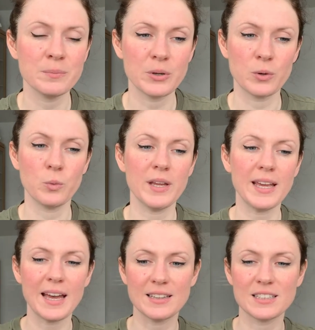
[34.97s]
but we
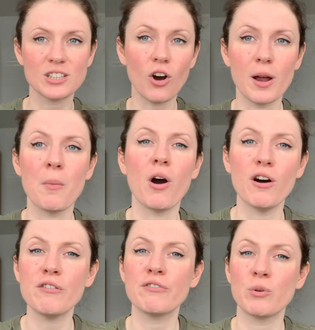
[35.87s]
get the time
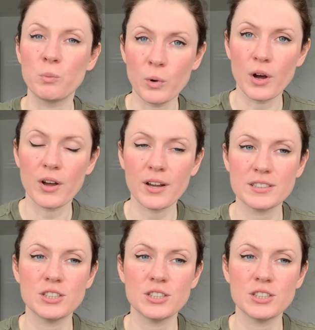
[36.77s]
off from work